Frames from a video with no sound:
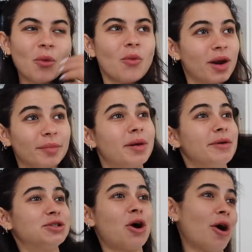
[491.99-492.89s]
what I'm gonna
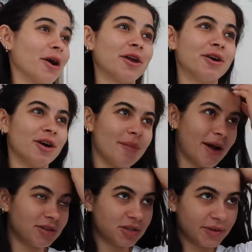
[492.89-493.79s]
be talking to her
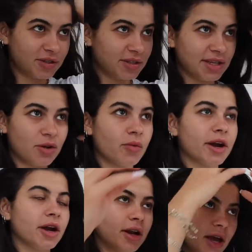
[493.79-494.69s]
about. So it's just like
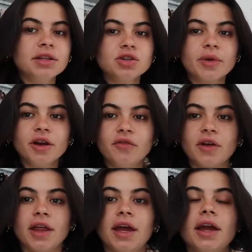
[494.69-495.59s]
weird. It's a weird
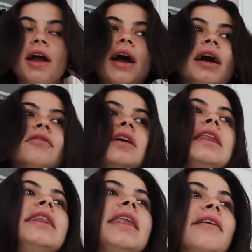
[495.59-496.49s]
feeling. I've
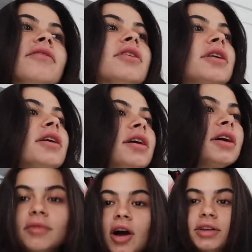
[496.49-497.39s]
never
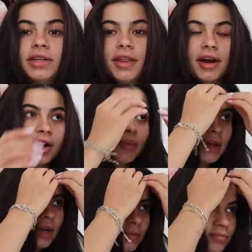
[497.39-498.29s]
gone to
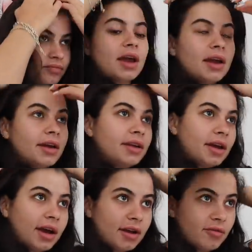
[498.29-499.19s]
therapy and
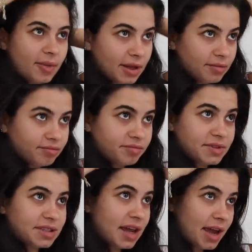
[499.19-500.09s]
I've been
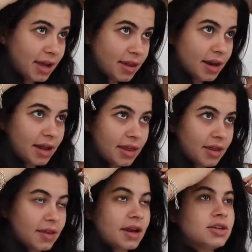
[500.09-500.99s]
saying that I
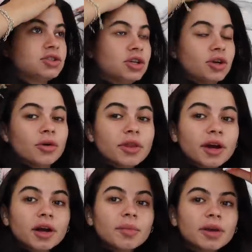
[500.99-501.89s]
think that I should go to
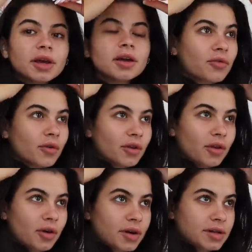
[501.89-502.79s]
therapy for the
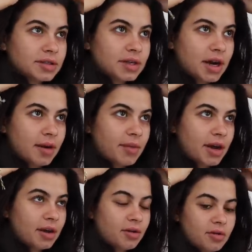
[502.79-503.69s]
longest time
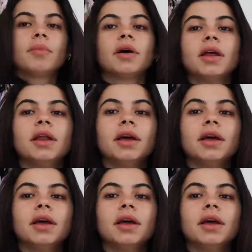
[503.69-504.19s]
now, but